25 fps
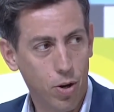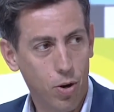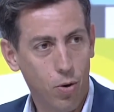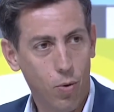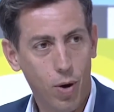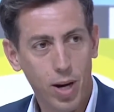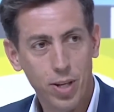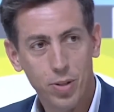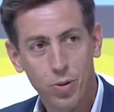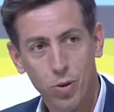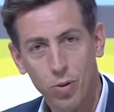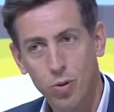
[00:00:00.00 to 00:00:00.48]
or
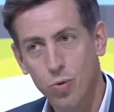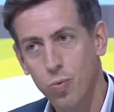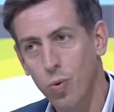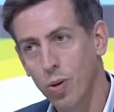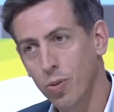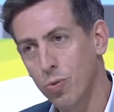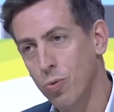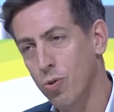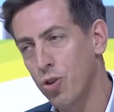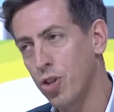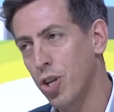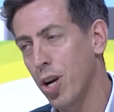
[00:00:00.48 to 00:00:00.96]
I don't
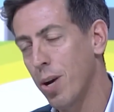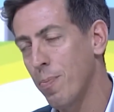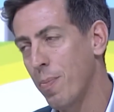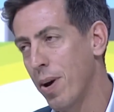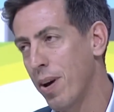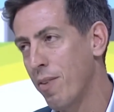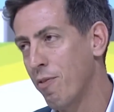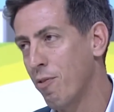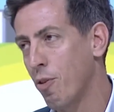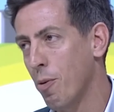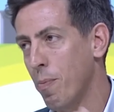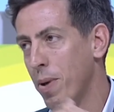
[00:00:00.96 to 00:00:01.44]
want to share my
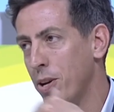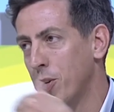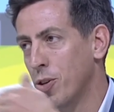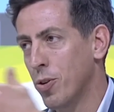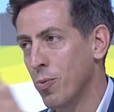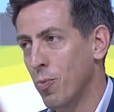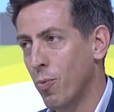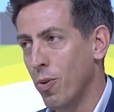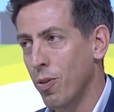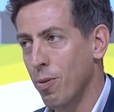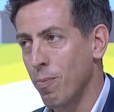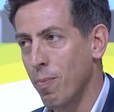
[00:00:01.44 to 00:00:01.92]

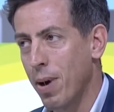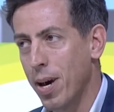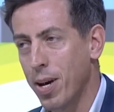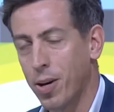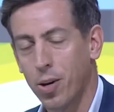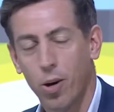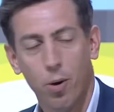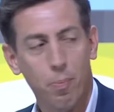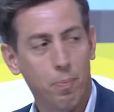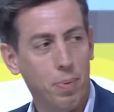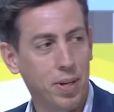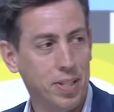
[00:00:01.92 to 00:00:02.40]
information with my
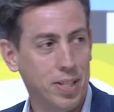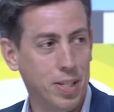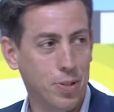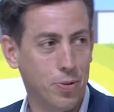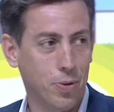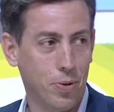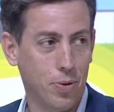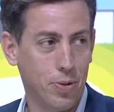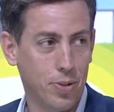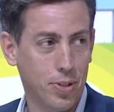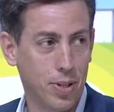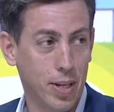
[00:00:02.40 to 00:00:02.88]

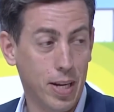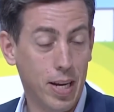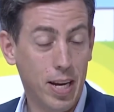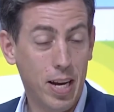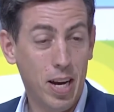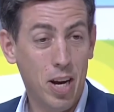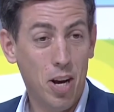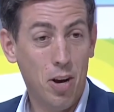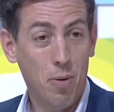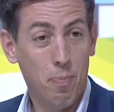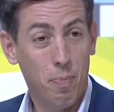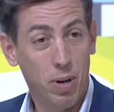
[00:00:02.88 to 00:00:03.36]
competitors.
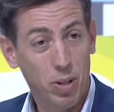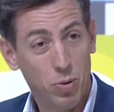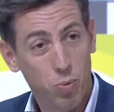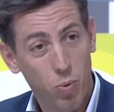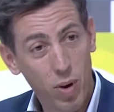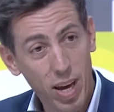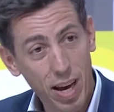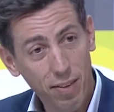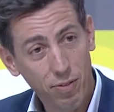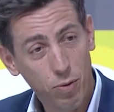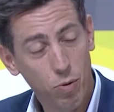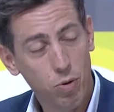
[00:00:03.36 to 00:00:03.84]
But we
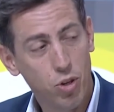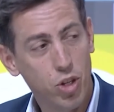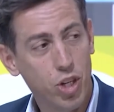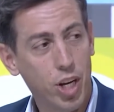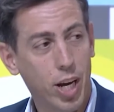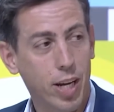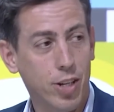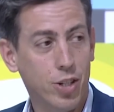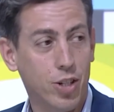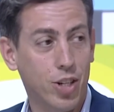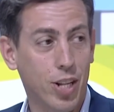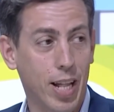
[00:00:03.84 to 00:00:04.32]
have to
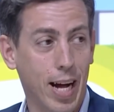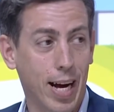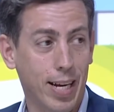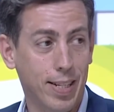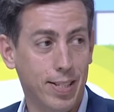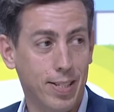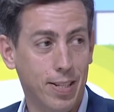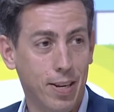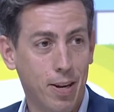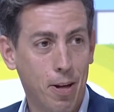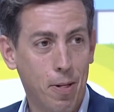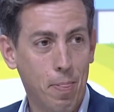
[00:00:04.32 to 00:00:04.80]
change
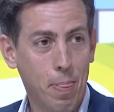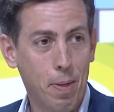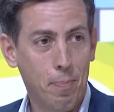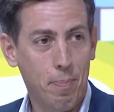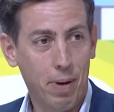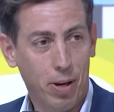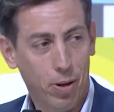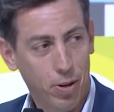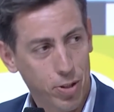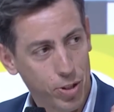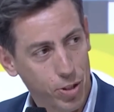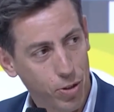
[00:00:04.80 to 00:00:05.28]
that,
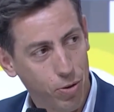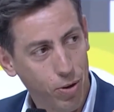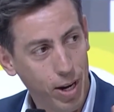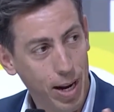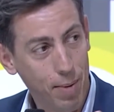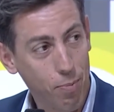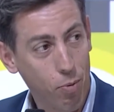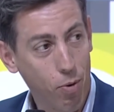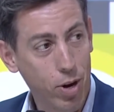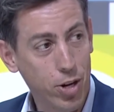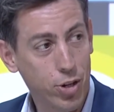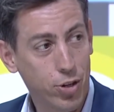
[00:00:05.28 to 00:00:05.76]
because
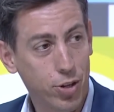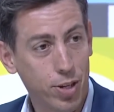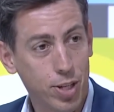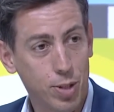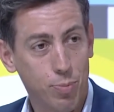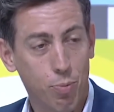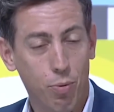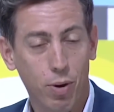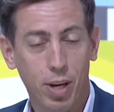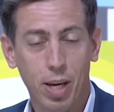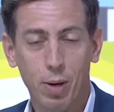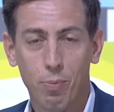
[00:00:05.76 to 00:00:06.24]
collaboration is
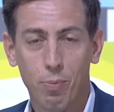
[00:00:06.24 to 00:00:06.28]
bringing